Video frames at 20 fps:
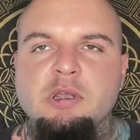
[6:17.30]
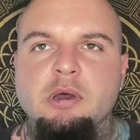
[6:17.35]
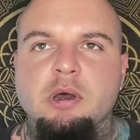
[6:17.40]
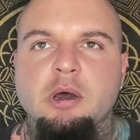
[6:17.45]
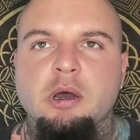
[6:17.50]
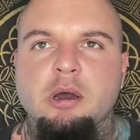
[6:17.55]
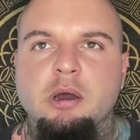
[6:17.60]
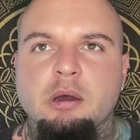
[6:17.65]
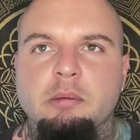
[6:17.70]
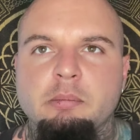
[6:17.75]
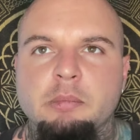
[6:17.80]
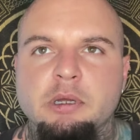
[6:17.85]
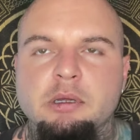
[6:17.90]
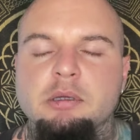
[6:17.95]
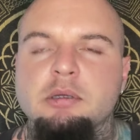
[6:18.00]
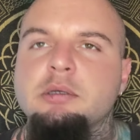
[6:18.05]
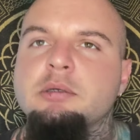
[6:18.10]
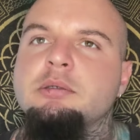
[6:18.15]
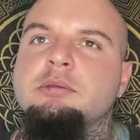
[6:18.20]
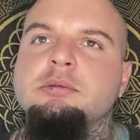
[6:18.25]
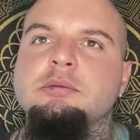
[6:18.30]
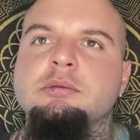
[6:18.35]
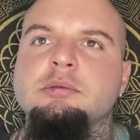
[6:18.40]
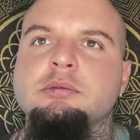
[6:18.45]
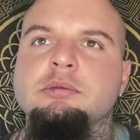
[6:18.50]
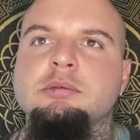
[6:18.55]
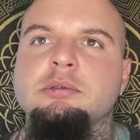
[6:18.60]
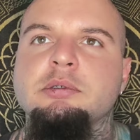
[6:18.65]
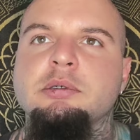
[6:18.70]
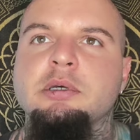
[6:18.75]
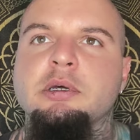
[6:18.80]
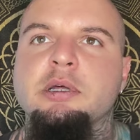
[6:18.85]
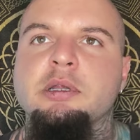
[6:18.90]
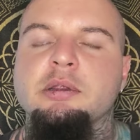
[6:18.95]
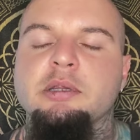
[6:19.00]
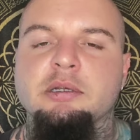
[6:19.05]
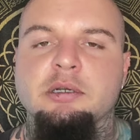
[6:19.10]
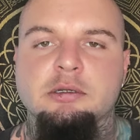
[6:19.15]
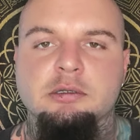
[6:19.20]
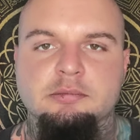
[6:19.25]
Um,
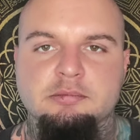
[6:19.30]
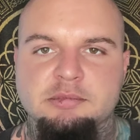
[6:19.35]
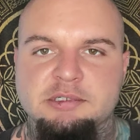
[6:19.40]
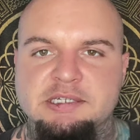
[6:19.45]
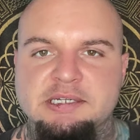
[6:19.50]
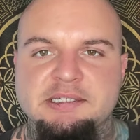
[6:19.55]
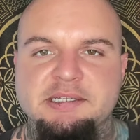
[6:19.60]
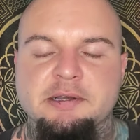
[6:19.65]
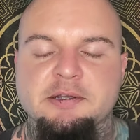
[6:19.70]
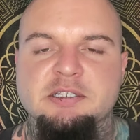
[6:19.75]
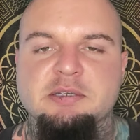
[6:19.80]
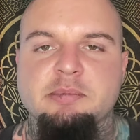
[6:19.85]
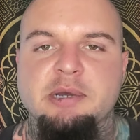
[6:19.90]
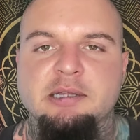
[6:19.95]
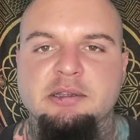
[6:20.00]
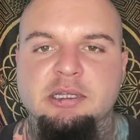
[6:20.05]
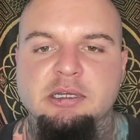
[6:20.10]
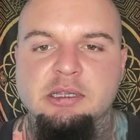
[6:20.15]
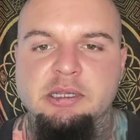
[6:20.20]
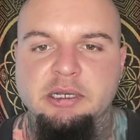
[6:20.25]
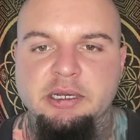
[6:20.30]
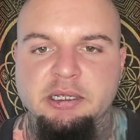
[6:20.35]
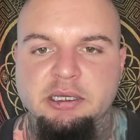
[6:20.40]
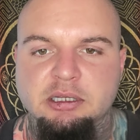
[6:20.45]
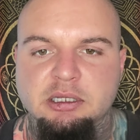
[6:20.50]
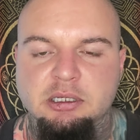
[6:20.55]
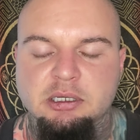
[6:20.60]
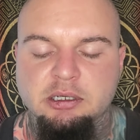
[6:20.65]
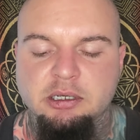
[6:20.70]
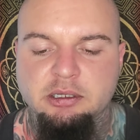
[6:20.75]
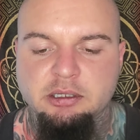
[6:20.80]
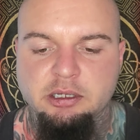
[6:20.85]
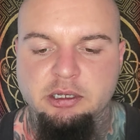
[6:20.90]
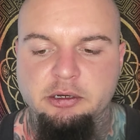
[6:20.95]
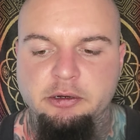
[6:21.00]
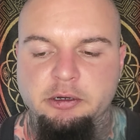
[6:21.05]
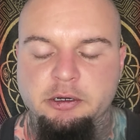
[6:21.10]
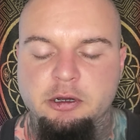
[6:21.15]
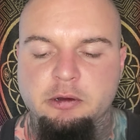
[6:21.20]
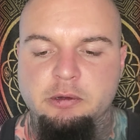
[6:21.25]
little details about the clinic and the, and the
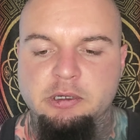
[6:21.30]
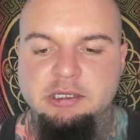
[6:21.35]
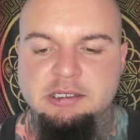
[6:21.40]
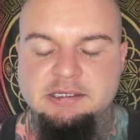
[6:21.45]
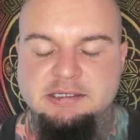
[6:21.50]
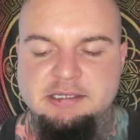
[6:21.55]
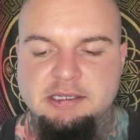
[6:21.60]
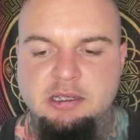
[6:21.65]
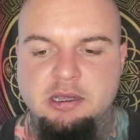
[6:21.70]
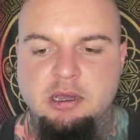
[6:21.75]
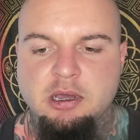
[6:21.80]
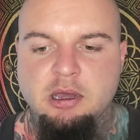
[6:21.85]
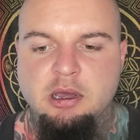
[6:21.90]
undergoing is